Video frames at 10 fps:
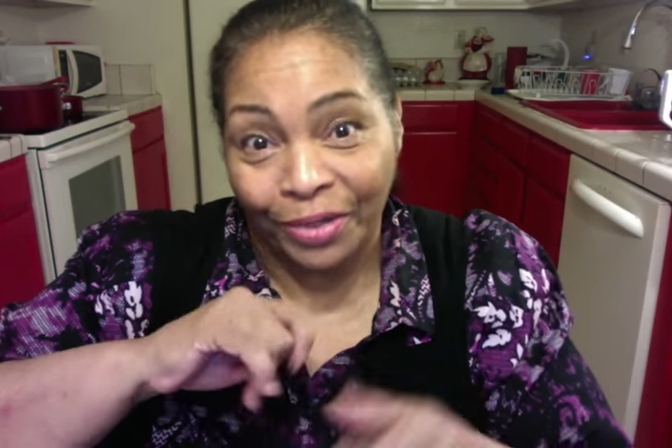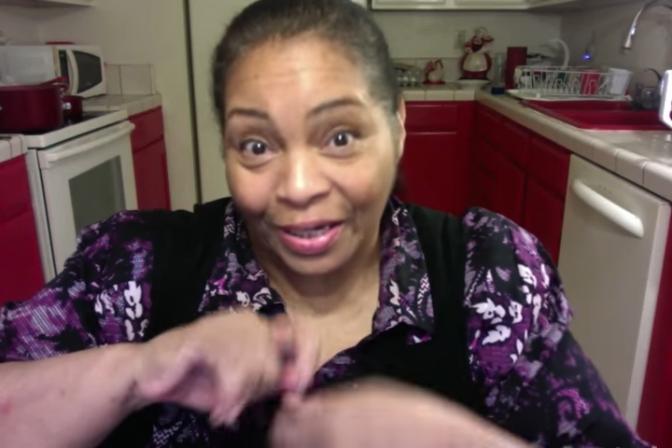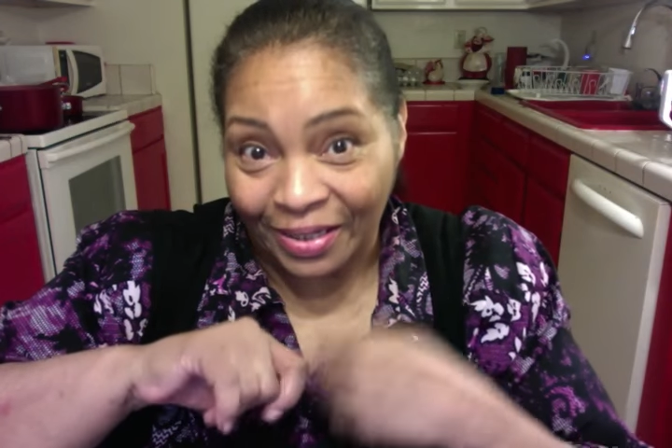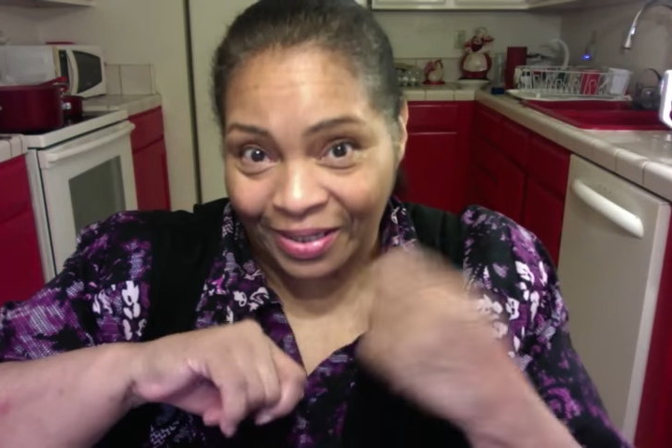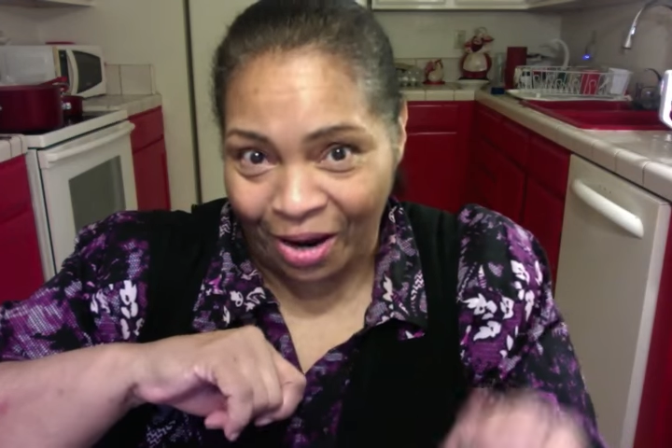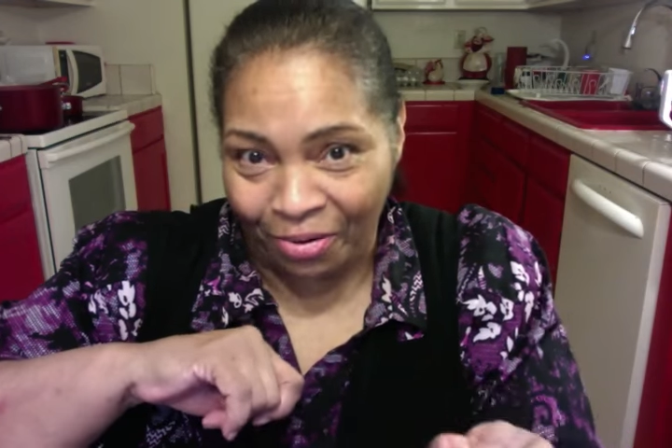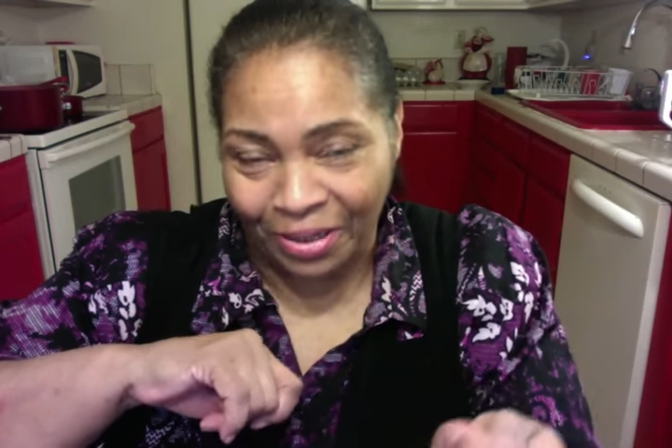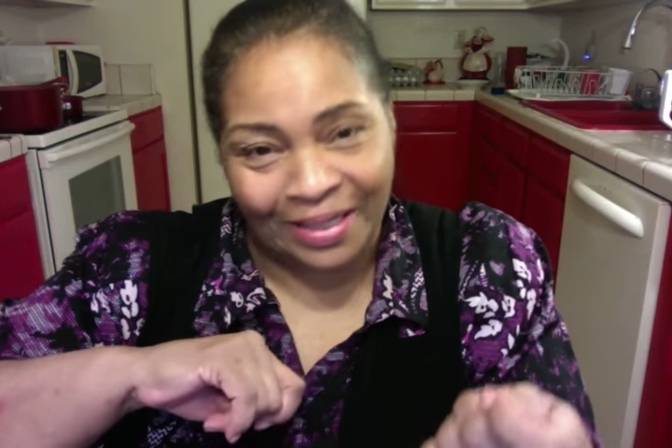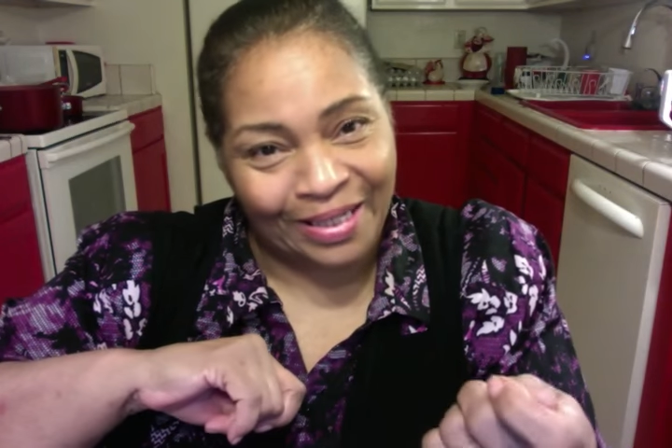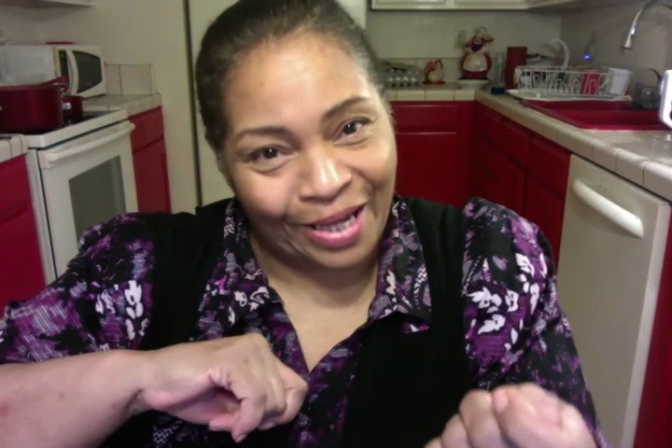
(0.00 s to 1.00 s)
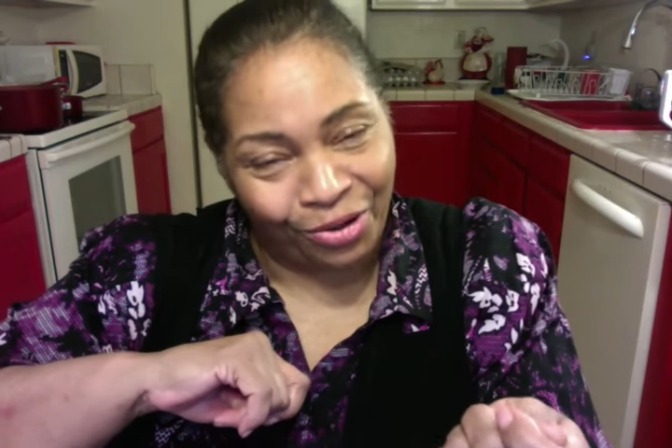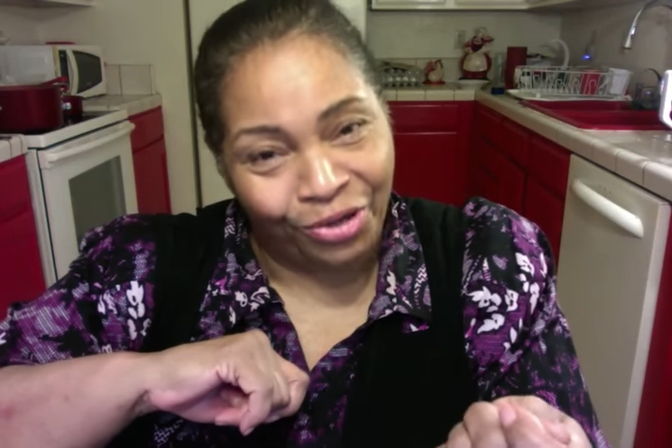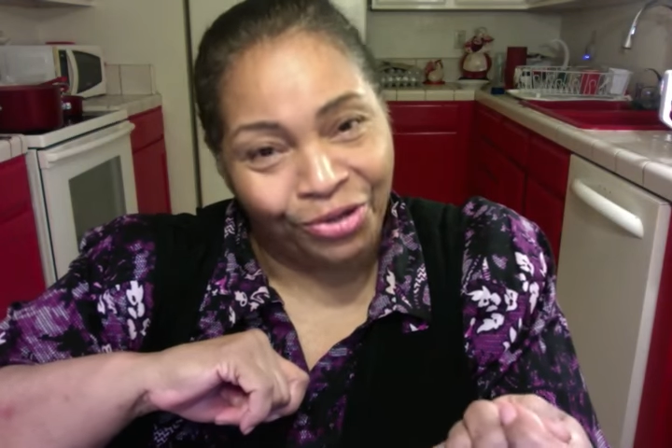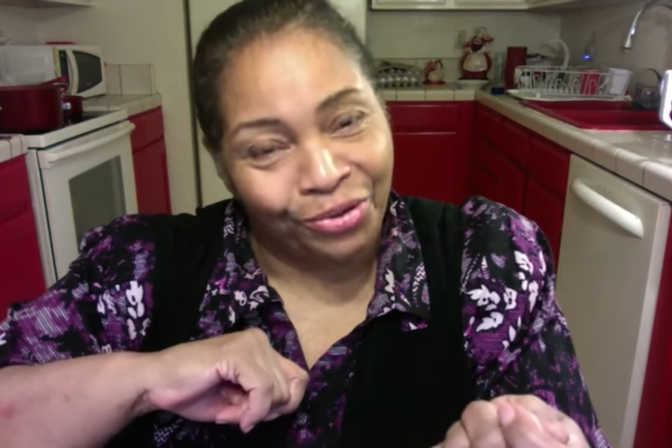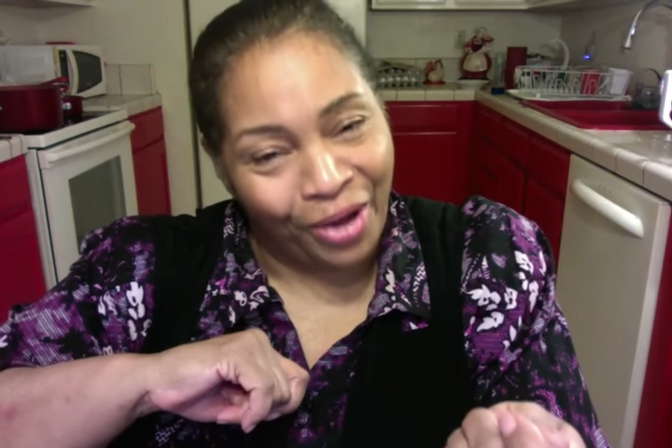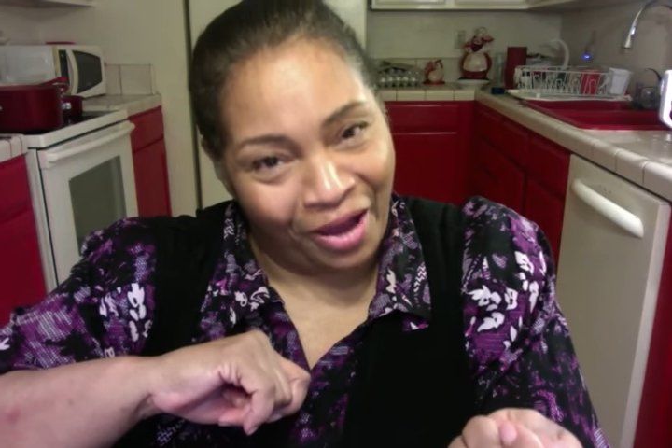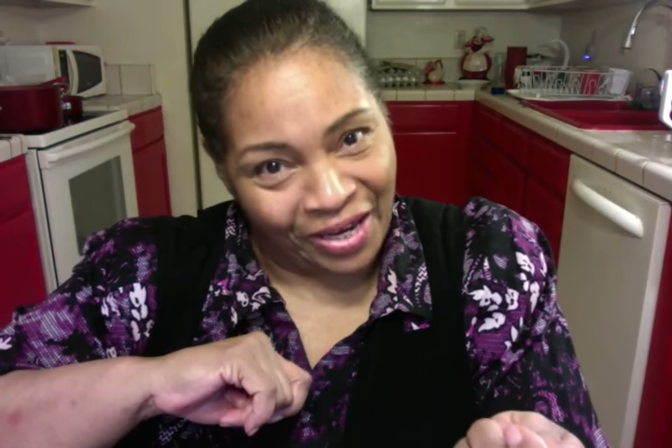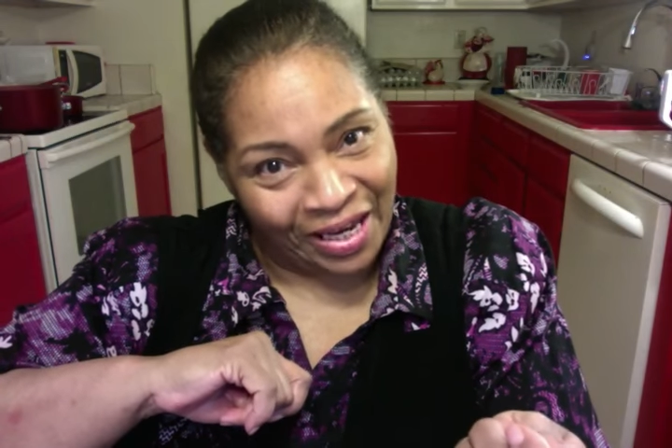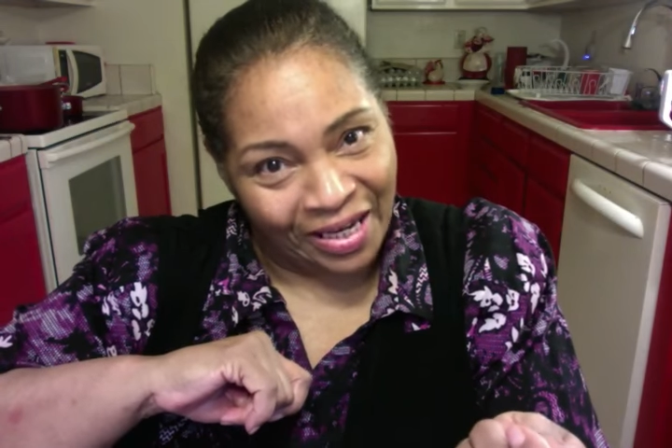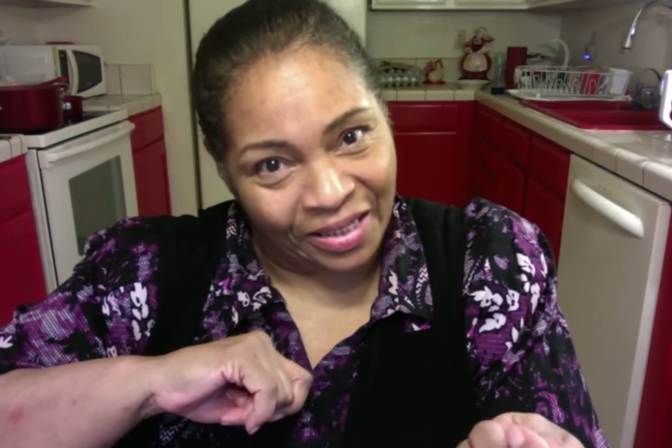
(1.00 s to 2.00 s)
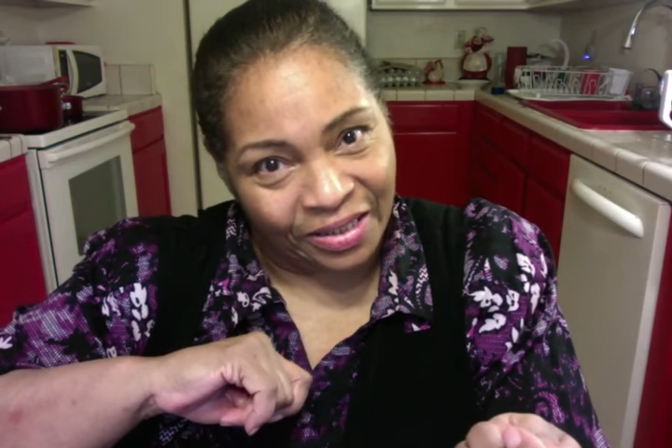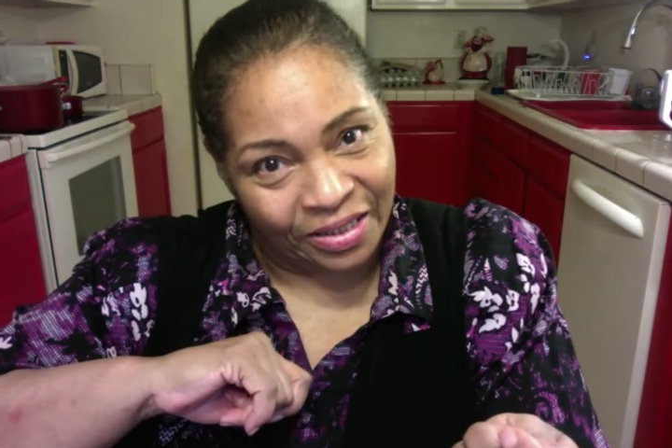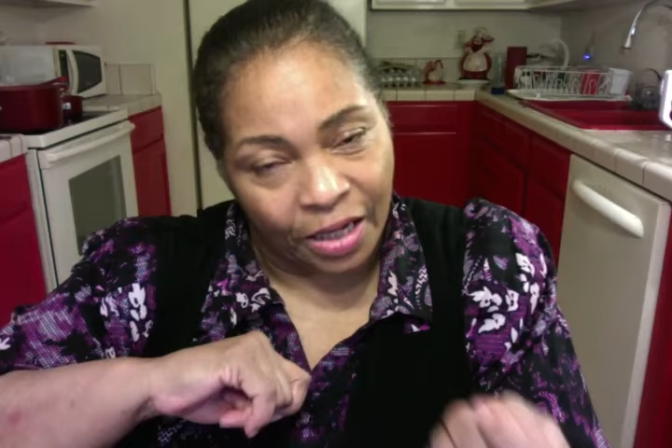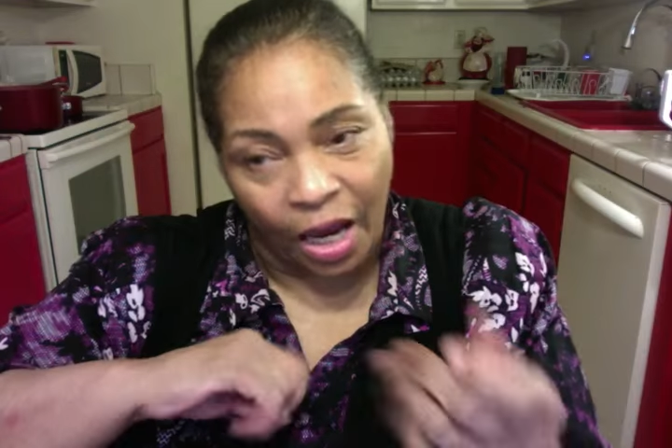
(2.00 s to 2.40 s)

Sorry to tell you, you have AIDS.